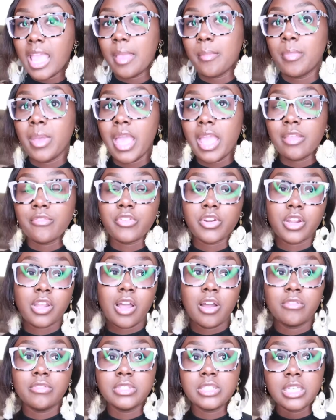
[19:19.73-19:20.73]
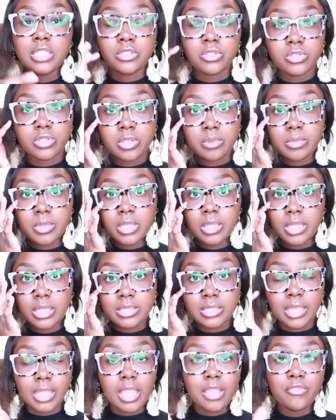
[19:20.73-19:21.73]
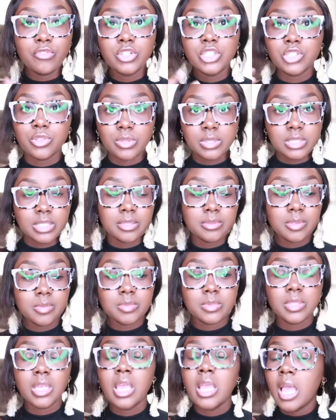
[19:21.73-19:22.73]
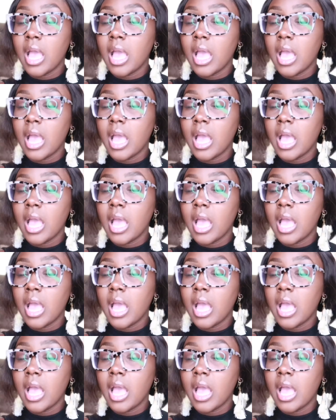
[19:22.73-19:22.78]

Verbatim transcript: and pay for a covid test or something because like if we show symptoms